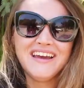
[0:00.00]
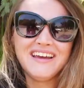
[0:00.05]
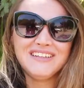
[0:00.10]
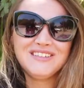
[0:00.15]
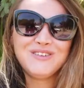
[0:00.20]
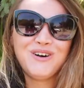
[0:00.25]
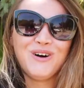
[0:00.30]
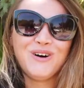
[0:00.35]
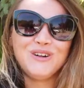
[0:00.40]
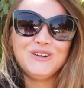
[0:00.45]

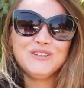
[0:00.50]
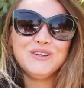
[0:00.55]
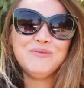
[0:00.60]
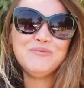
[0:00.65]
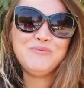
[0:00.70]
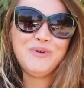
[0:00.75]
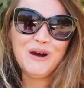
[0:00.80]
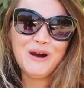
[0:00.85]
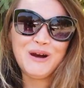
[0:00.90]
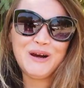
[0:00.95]
It's called
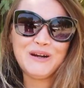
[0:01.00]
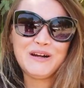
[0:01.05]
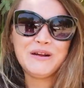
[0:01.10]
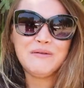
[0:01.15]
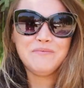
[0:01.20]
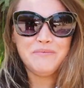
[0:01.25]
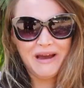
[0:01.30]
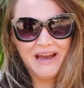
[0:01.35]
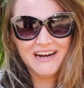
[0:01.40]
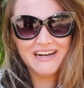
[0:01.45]
Barn
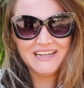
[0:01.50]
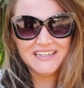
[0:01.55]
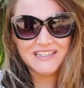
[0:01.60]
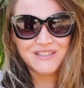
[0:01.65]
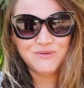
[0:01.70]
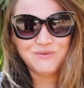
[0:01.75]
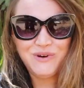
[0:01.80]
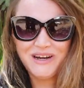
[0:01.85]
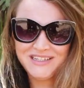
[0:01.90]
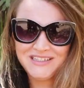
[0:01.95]

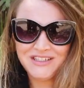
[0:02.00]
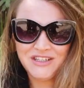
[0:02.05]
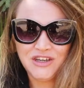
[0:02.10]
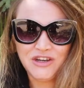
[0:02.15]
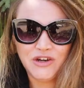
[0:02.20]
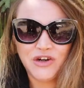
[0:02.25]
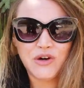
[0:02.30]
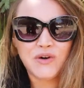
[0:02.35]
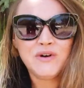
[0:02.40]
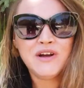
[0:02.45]
Betty's
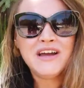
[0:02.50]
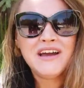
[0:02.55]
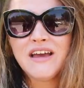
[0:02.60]
Rescue.